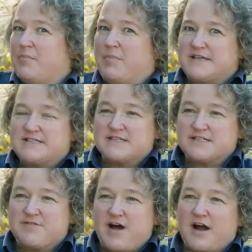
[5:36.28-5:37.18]
best
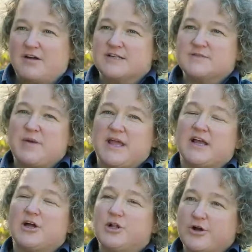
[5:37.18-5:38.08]
as far as
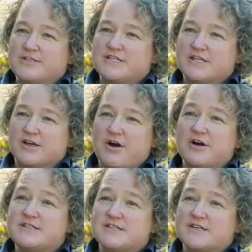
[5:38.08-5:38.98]
being close to the
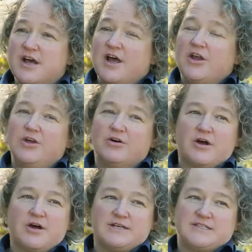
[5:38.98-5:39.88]
coast. You're
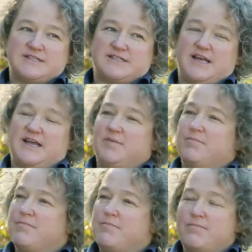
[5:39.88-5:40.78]
going to see
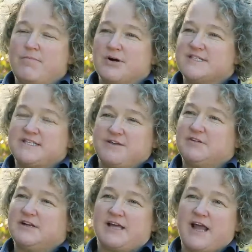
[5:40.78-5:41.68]
most
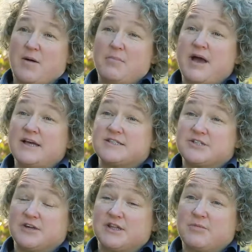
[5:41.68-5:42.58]
definitely humpbacks
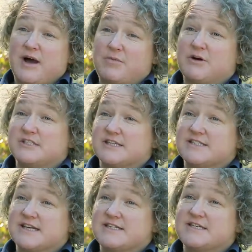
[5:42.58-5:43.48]
during the whale watching
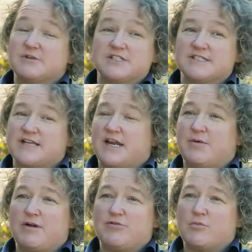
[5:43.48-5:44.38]
season, which is
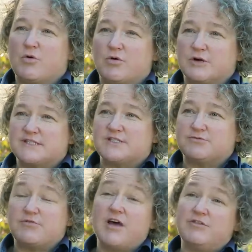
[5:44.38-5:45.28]
anywhere from August
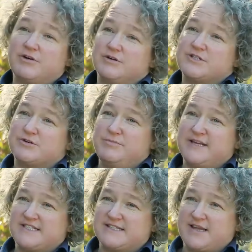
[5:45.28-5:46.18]
right through until
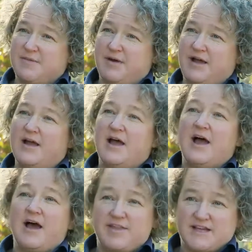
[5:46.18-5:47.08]
mid-December,
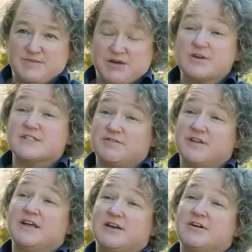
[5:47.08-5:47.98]
and that's because of
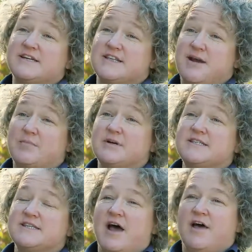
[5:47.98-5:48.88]
the increased
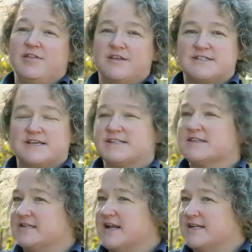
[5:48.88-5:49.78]
numbers. The
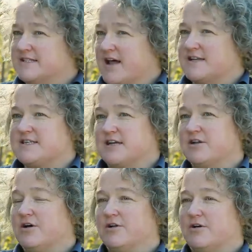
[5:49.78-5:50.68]
season is lasting a
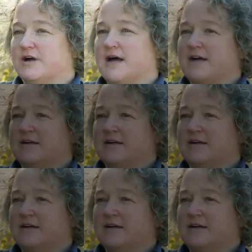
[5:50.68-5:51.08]
lot longer.